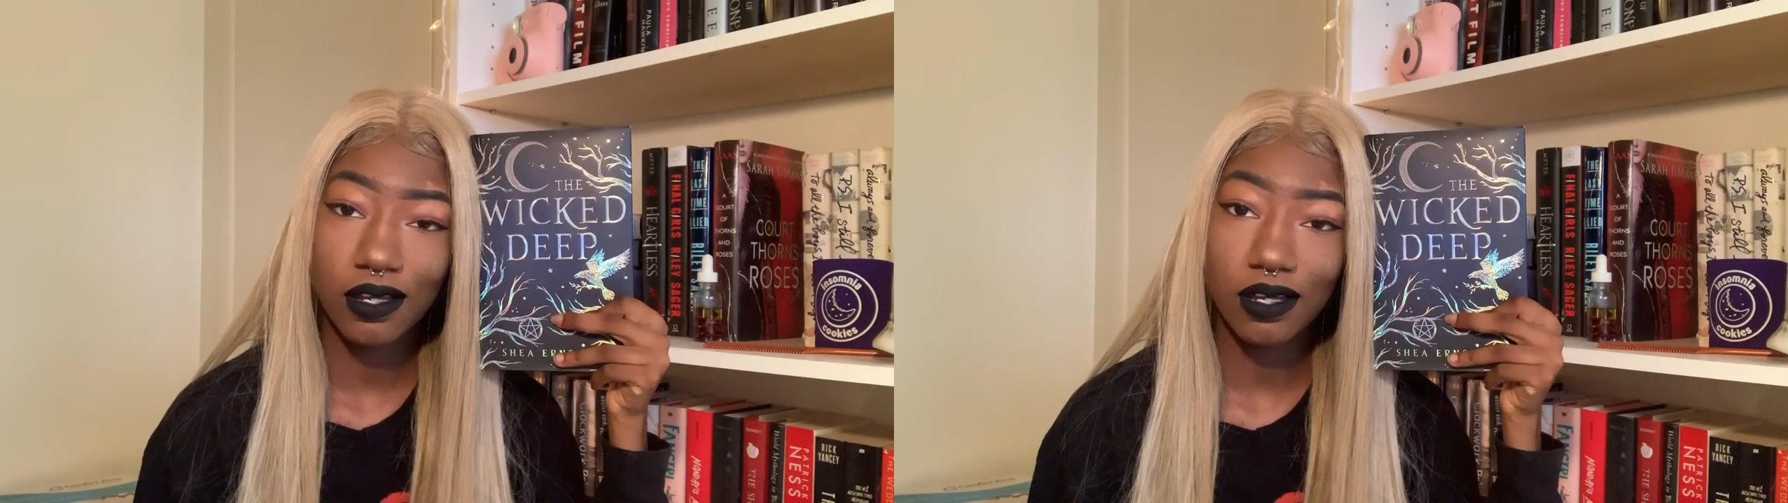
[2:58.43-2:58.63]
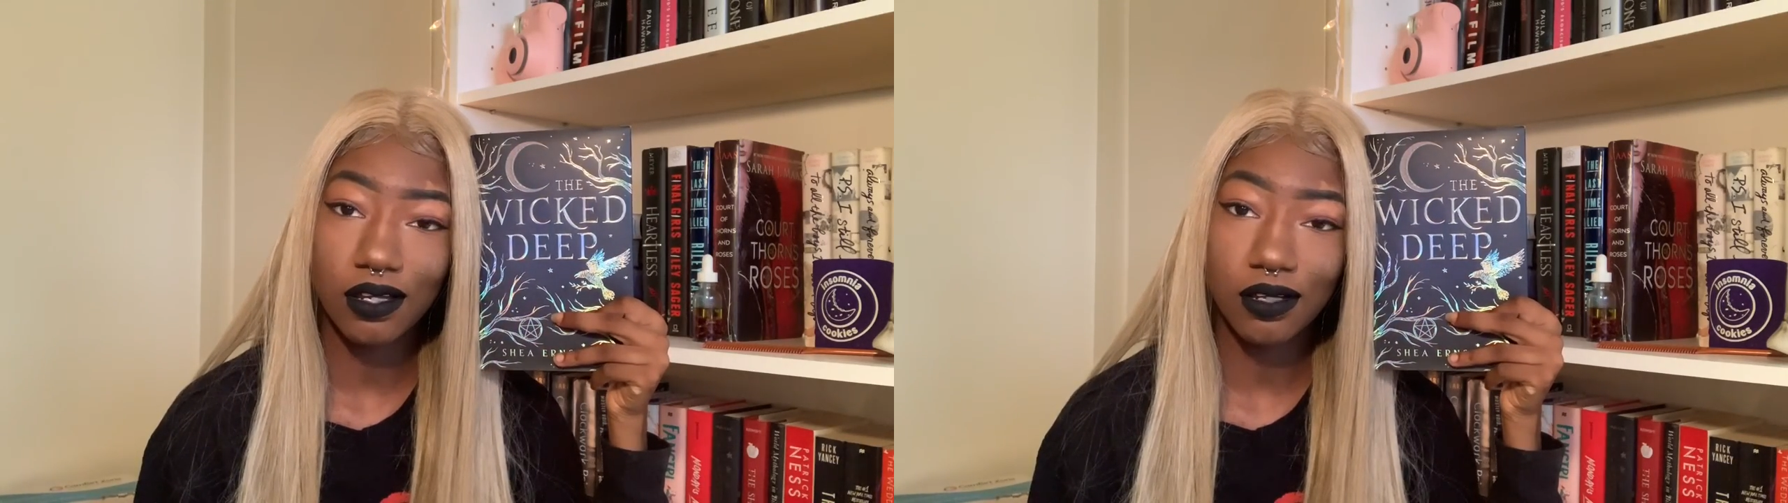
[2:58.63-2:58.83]

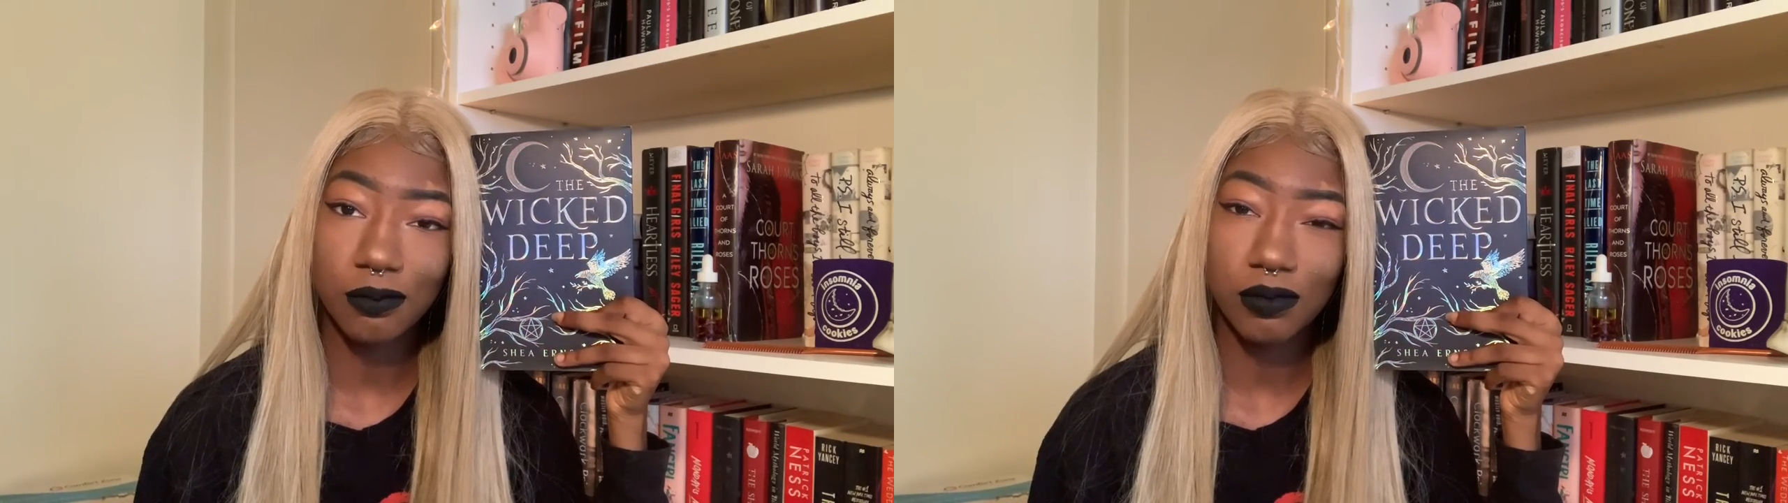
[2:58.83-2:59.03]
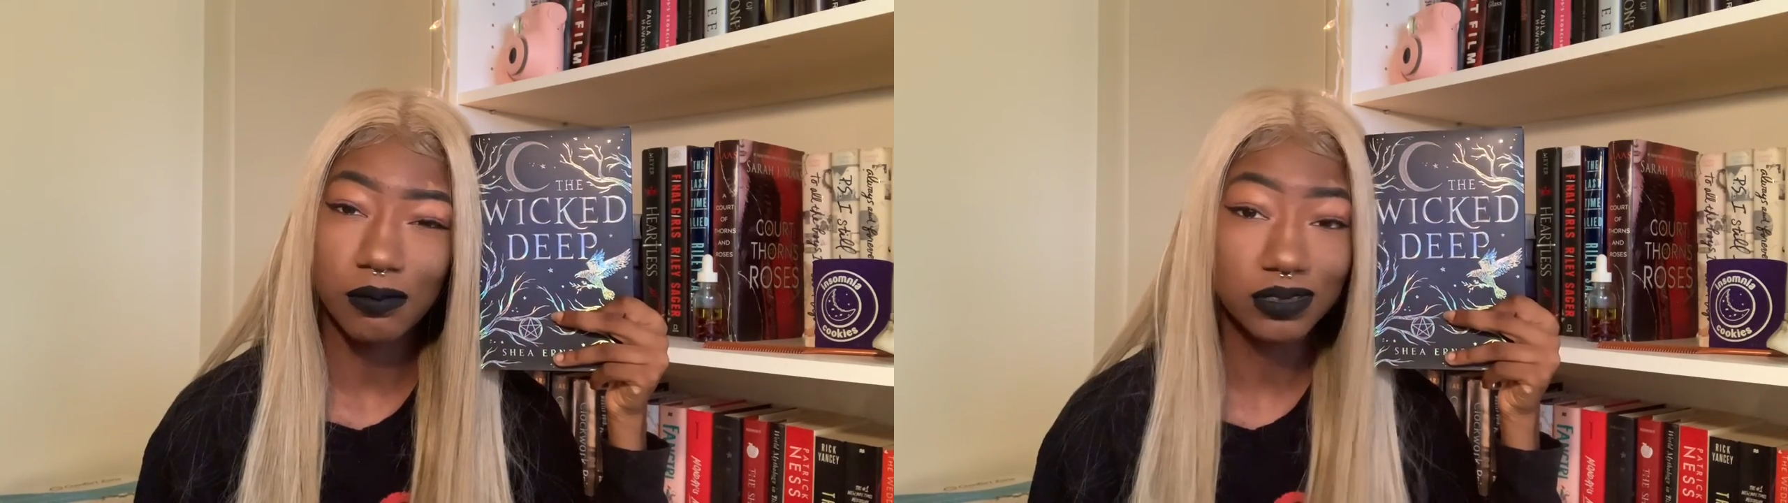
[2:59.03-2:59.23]

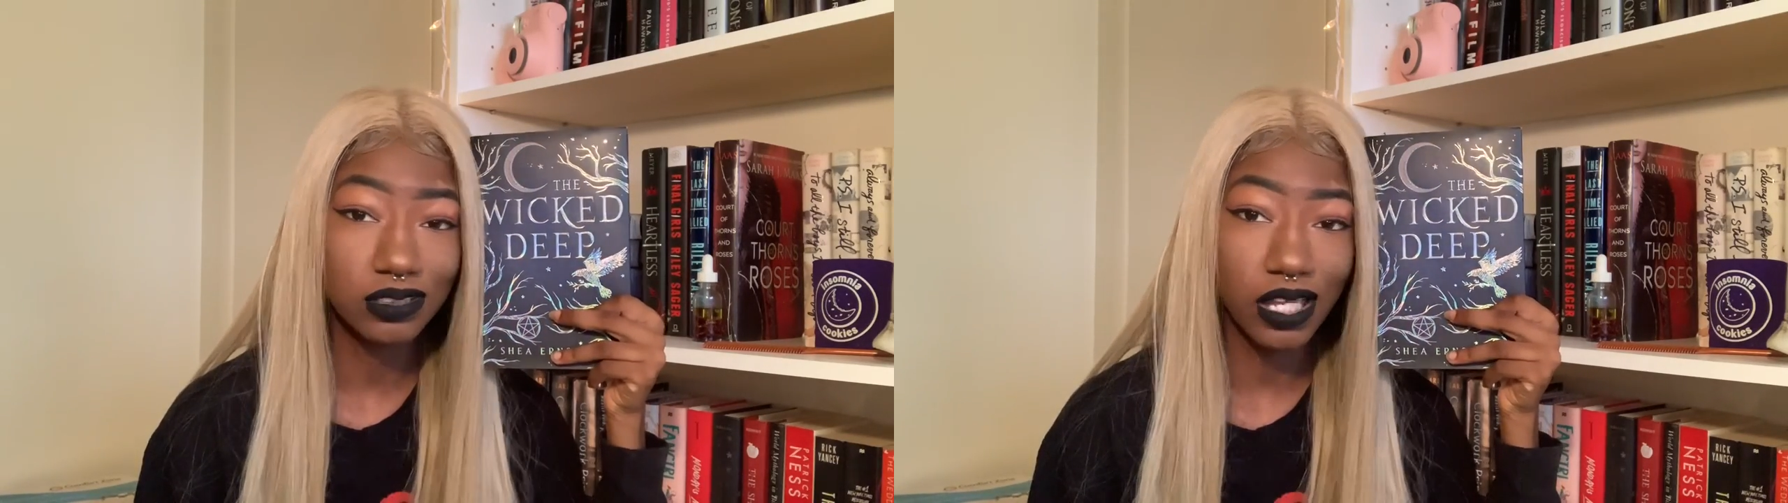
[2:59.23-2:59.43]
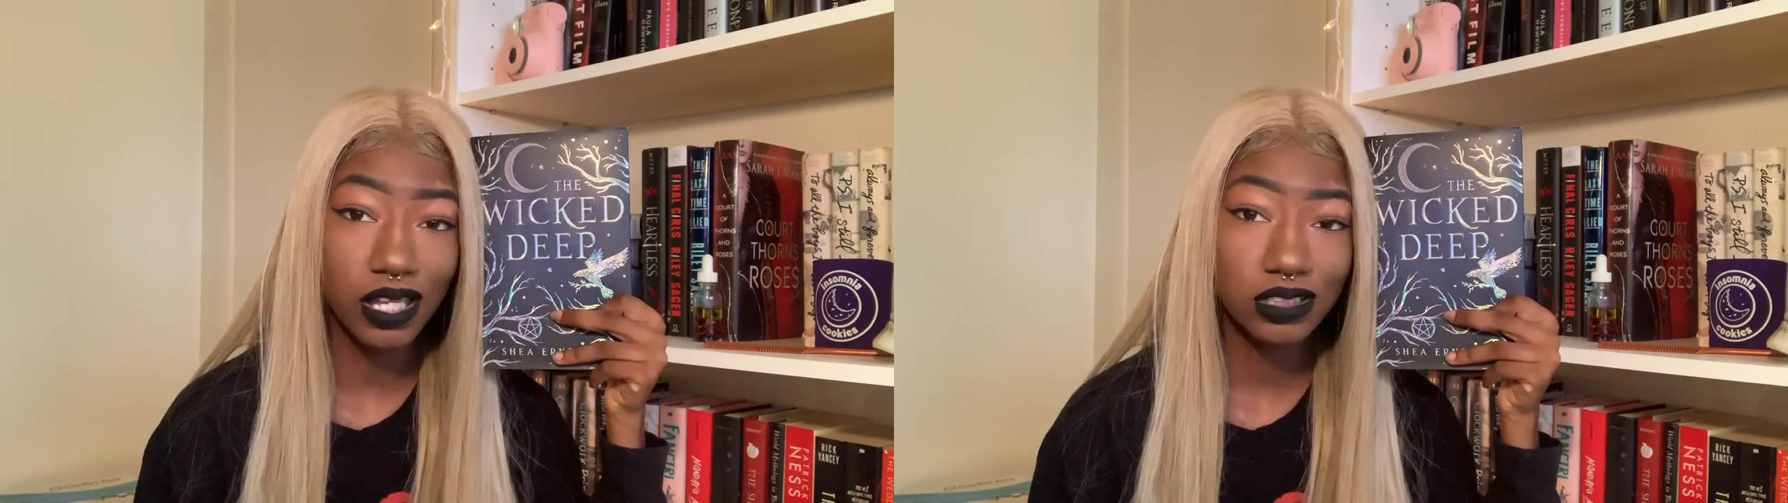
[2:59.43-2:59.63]

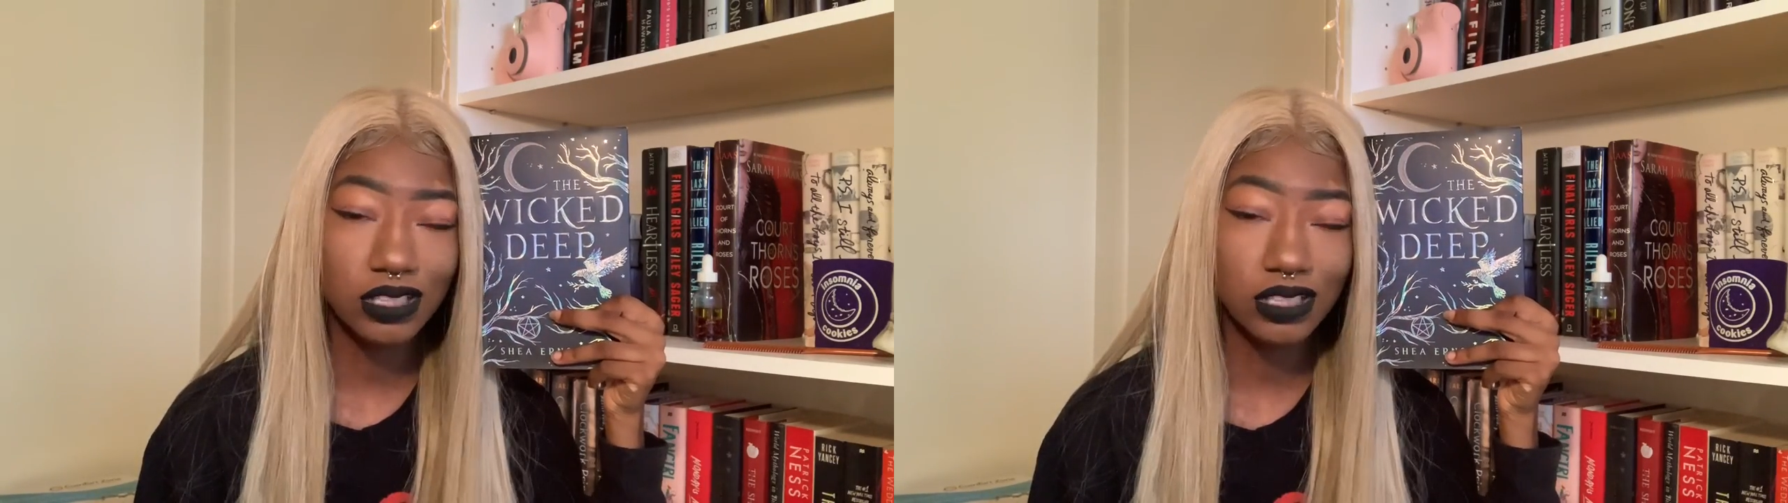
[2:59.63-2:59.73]
upset.